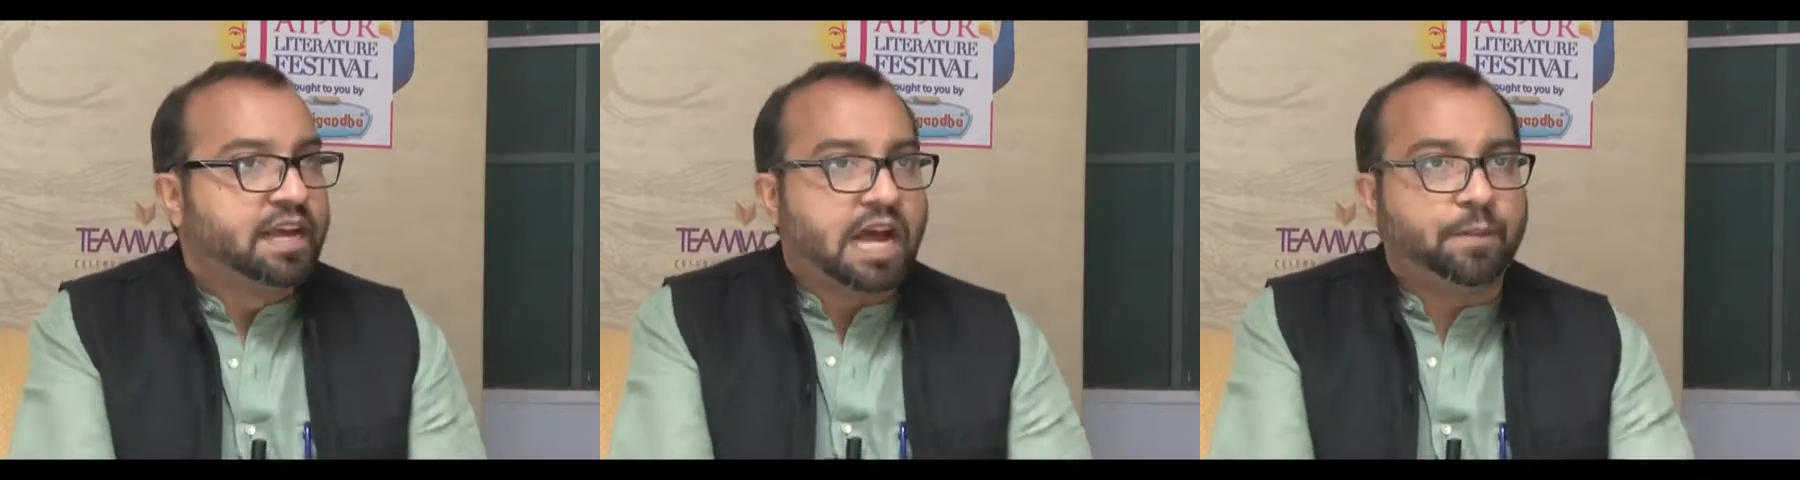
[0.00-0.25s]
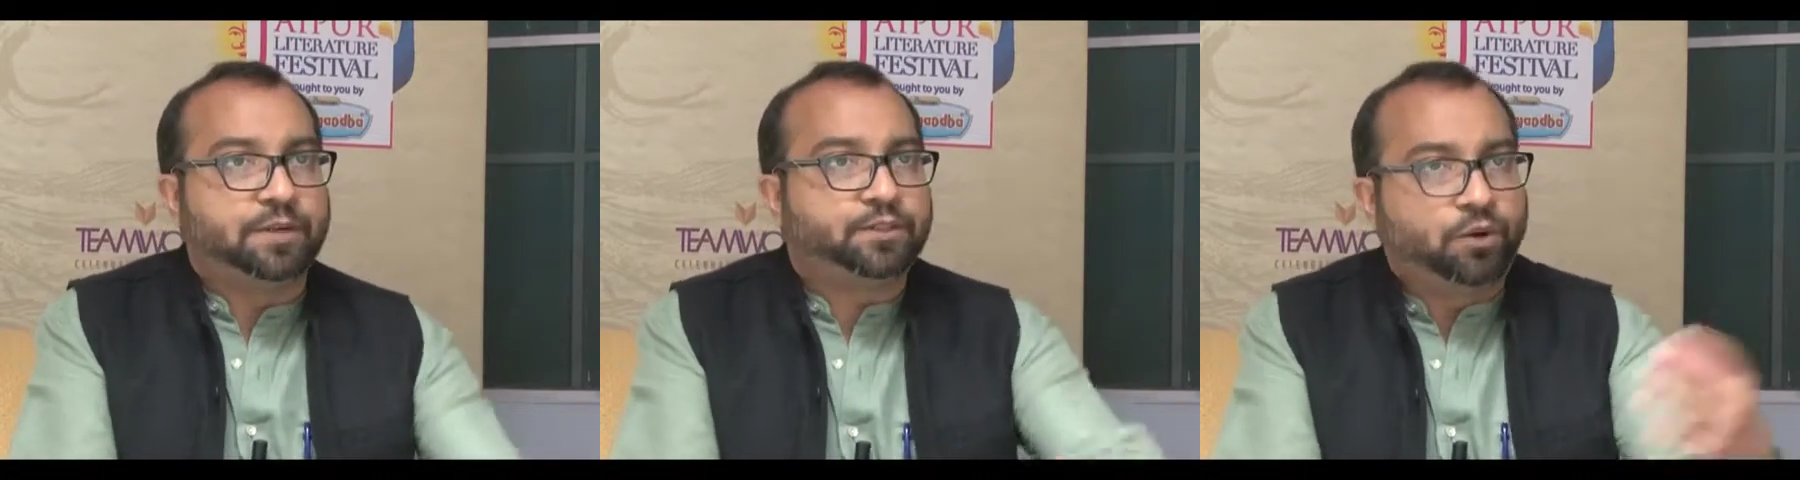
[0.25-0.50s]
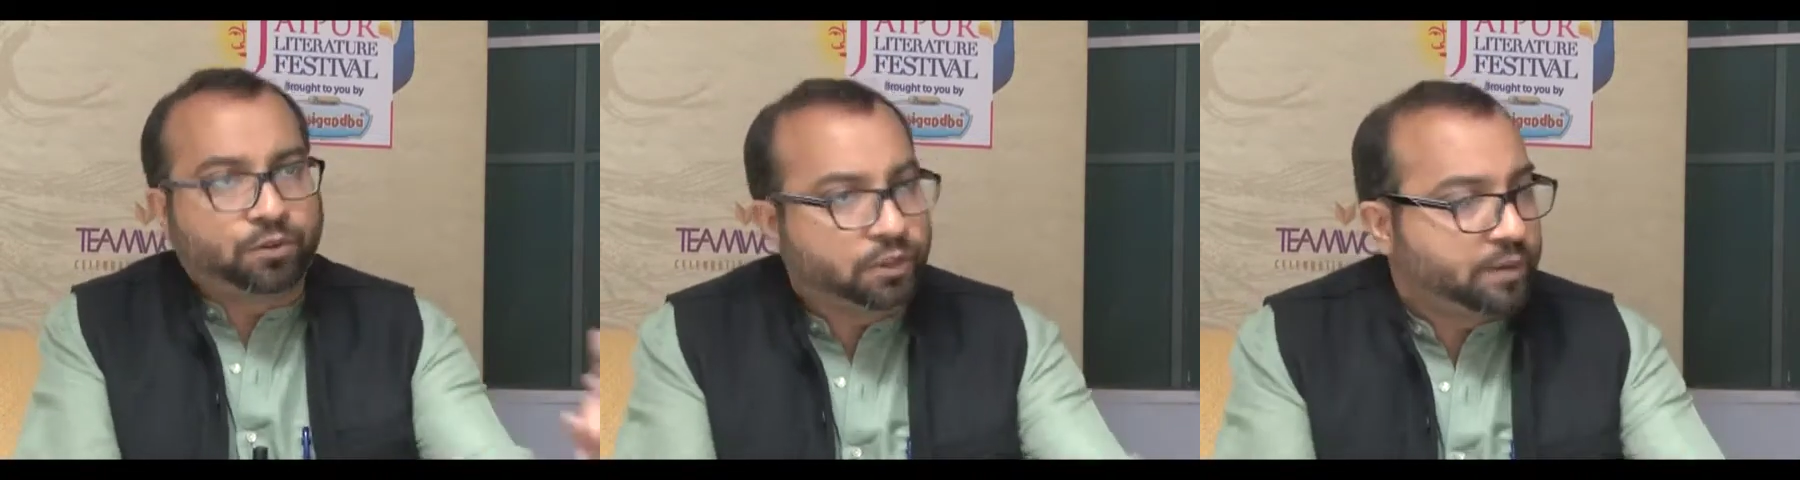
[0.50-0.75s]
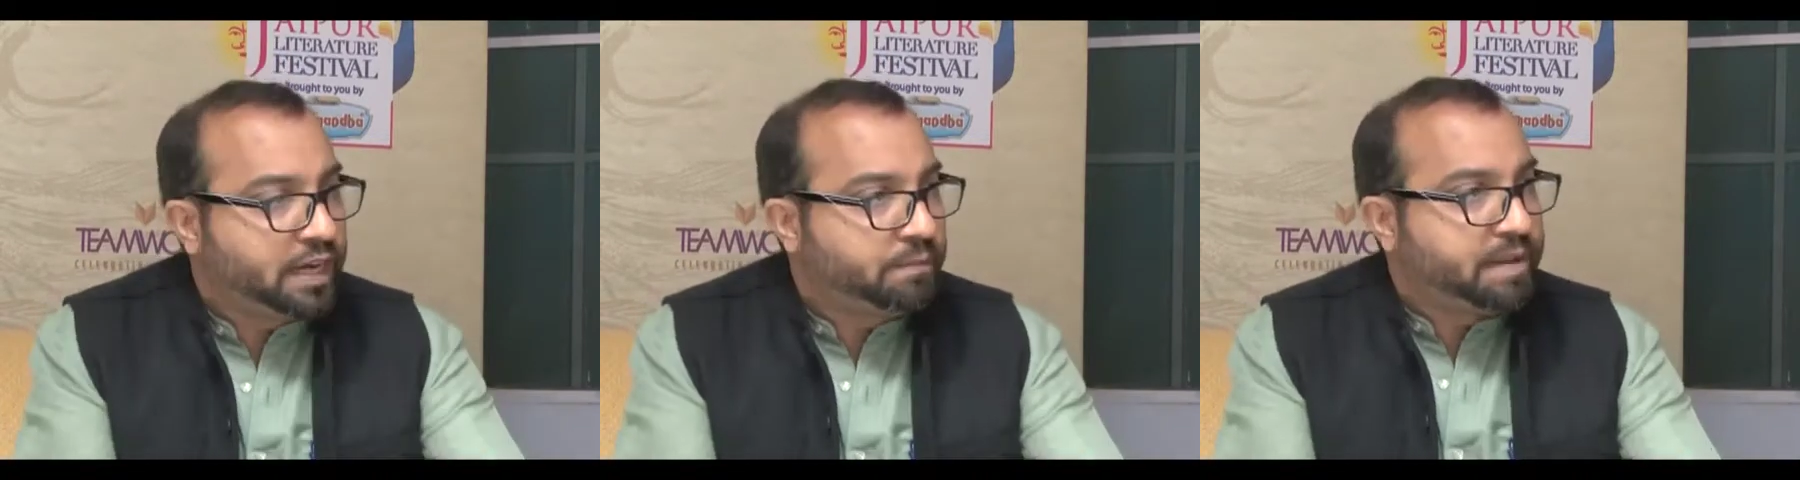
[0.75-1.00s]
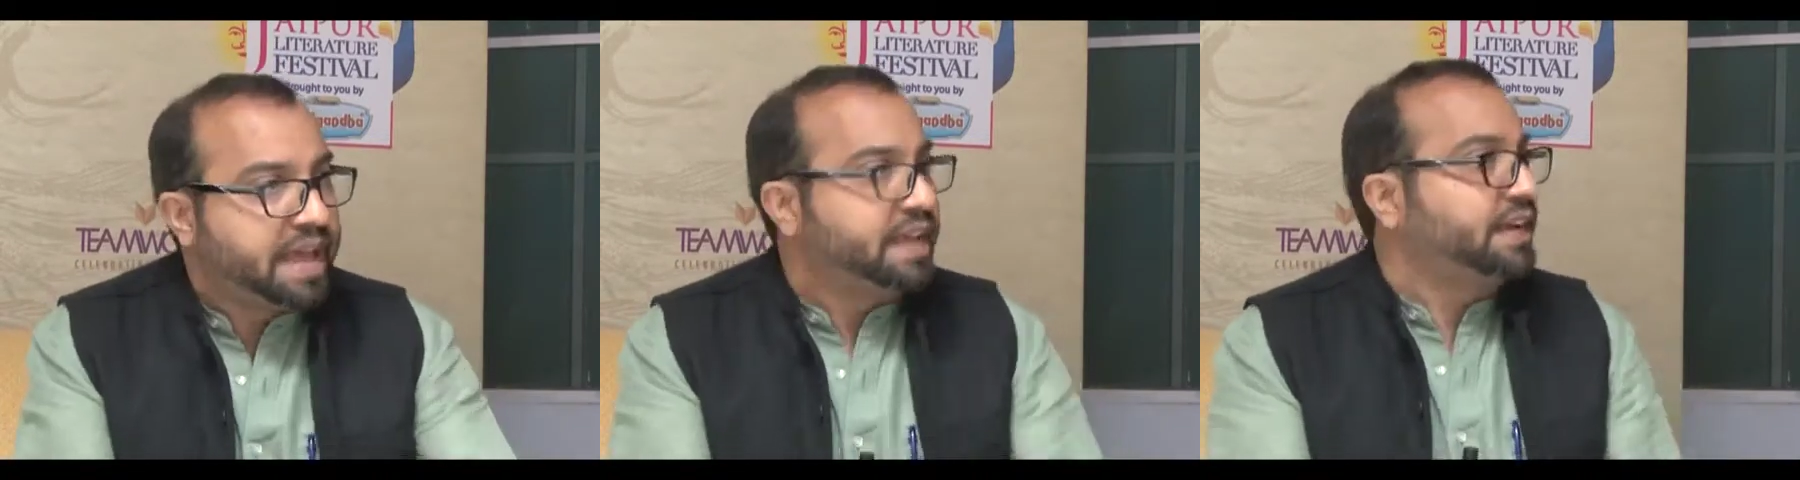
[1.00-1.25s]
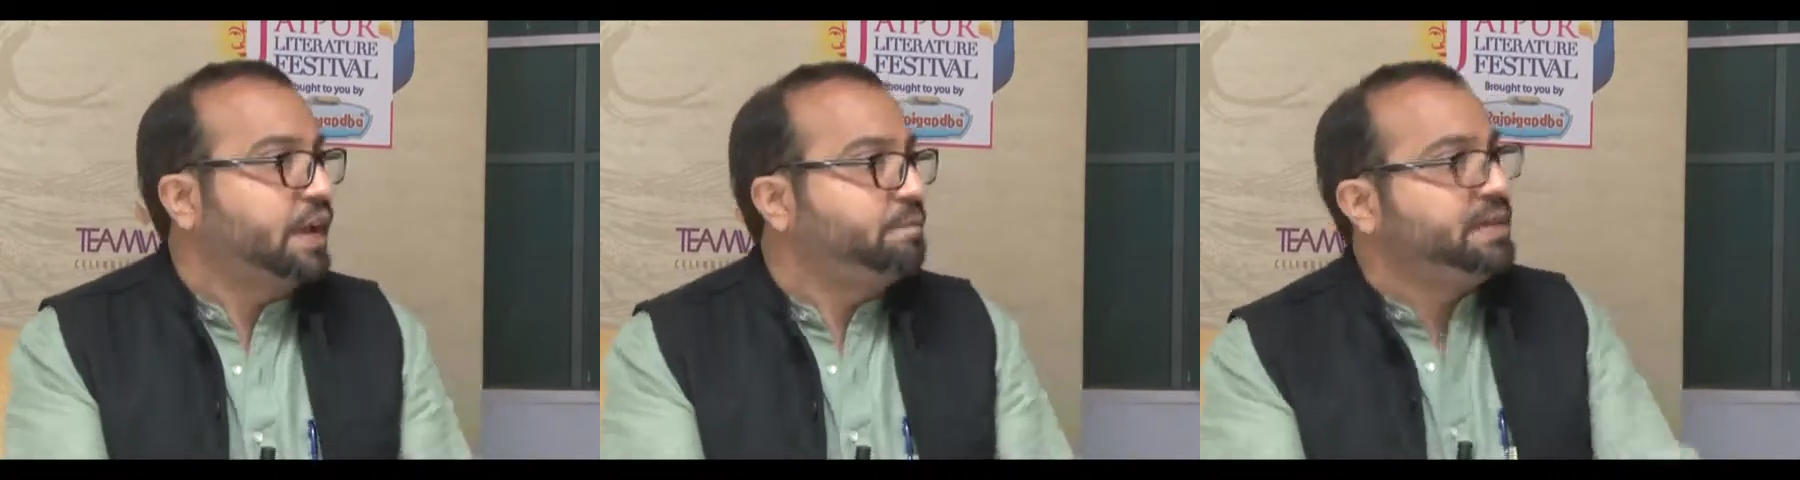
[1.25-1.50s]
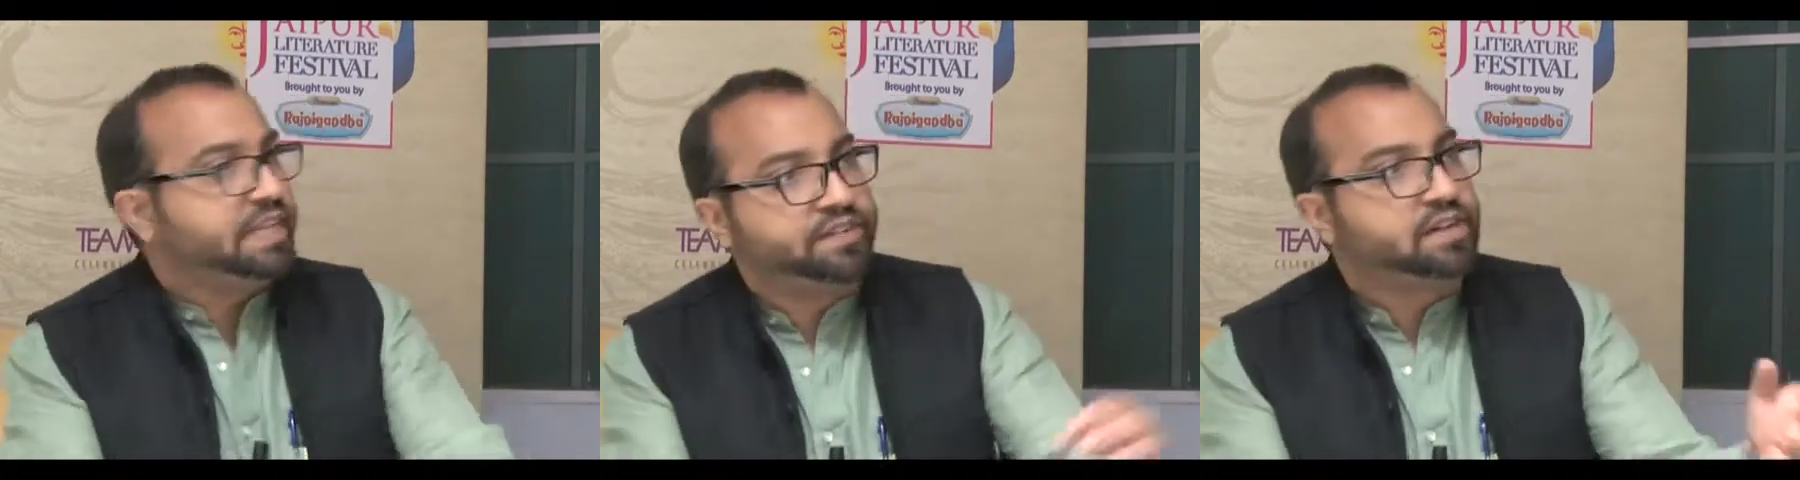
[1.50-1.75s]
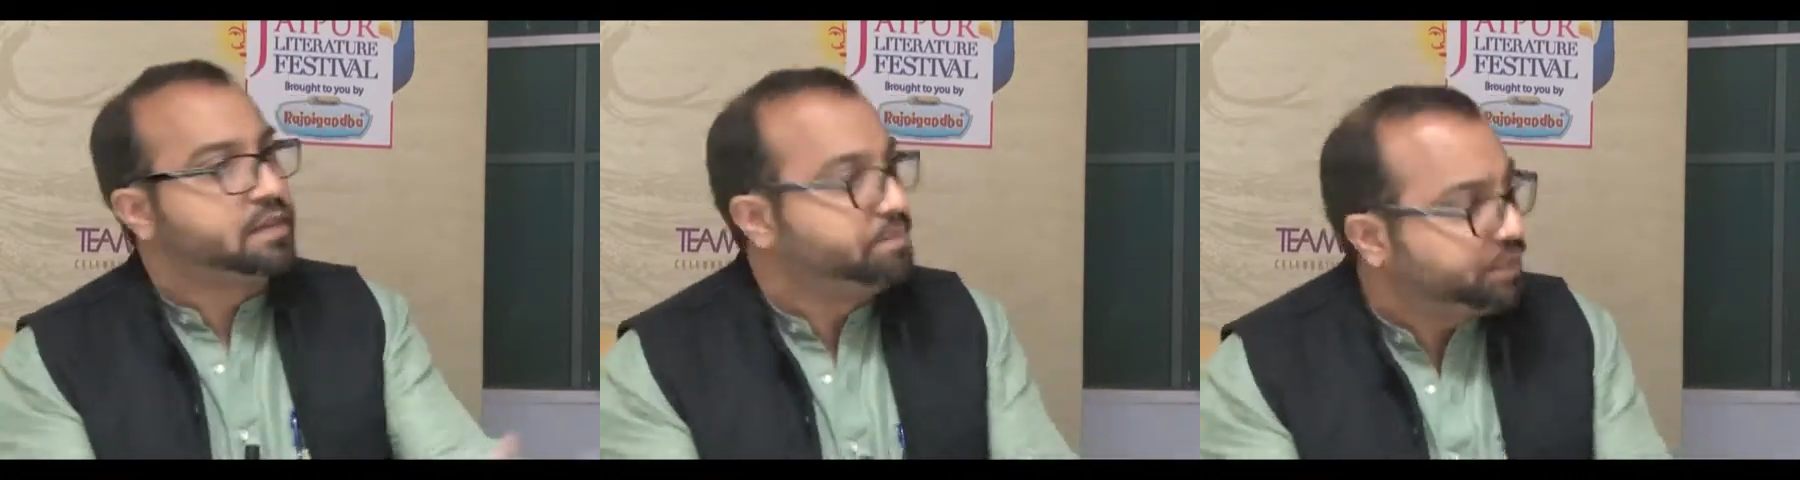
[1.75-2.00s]
I will talk to the World Bank. I believe
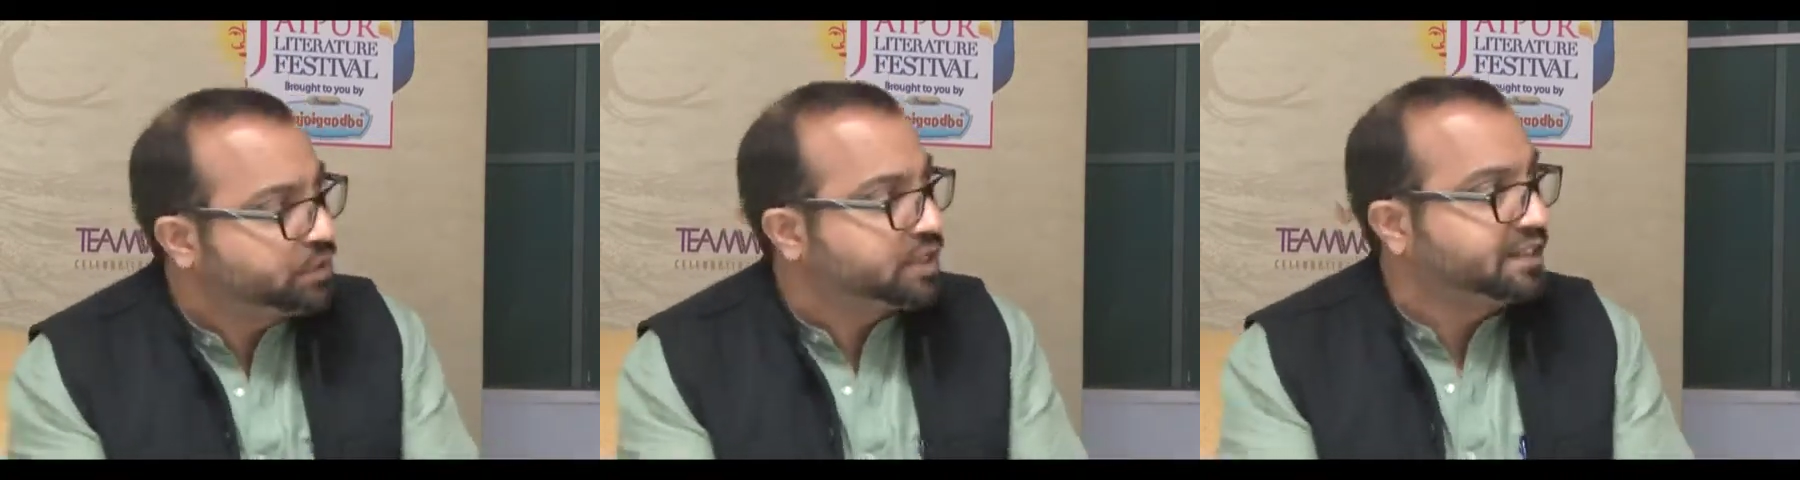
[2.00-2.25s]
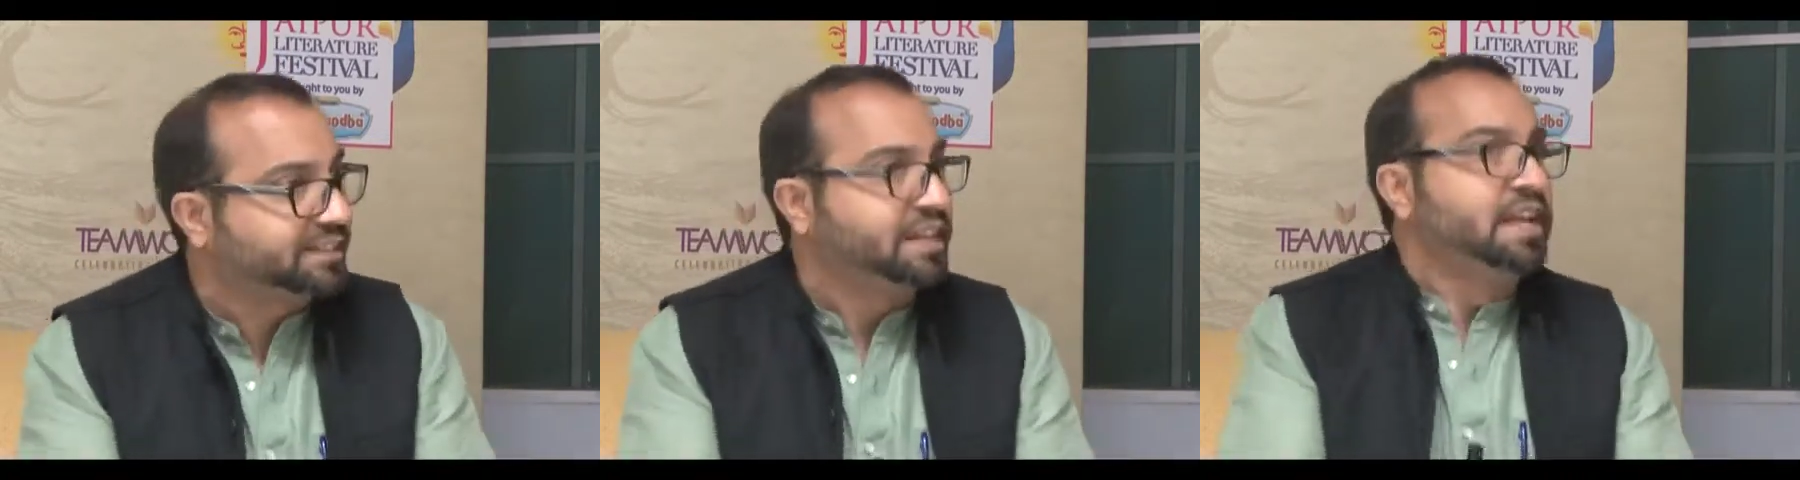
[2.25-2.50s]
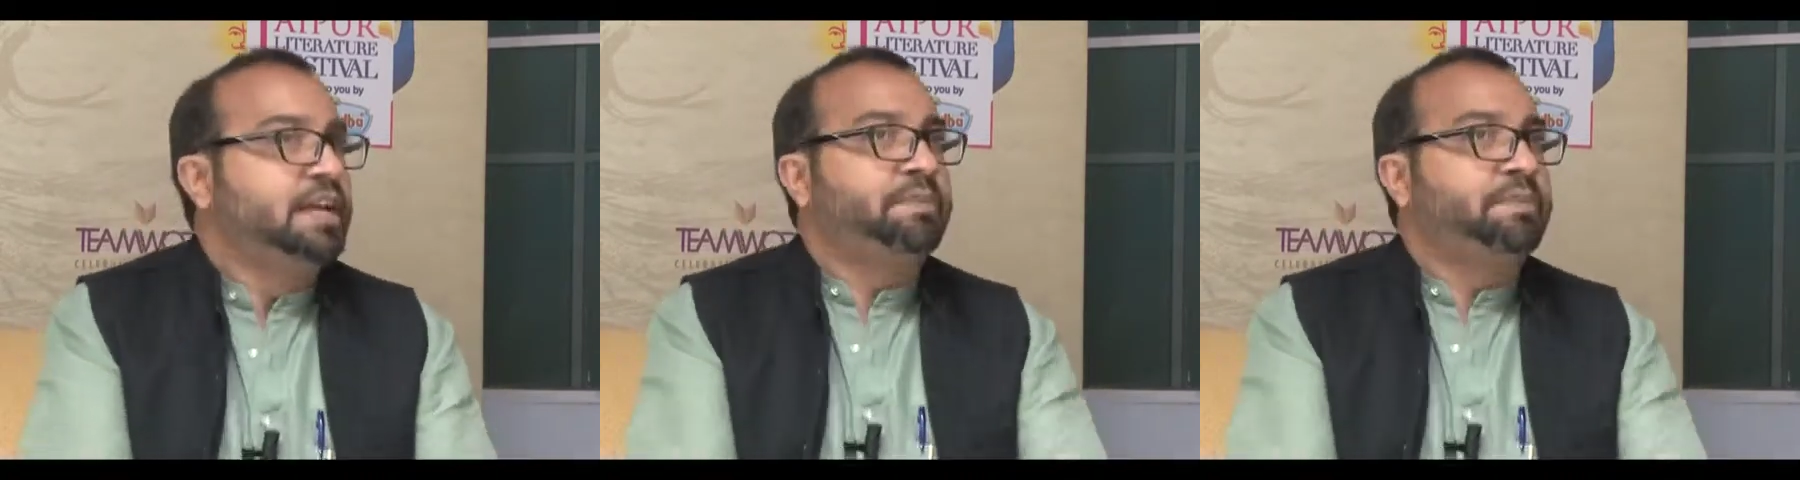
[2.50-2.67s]
in computers.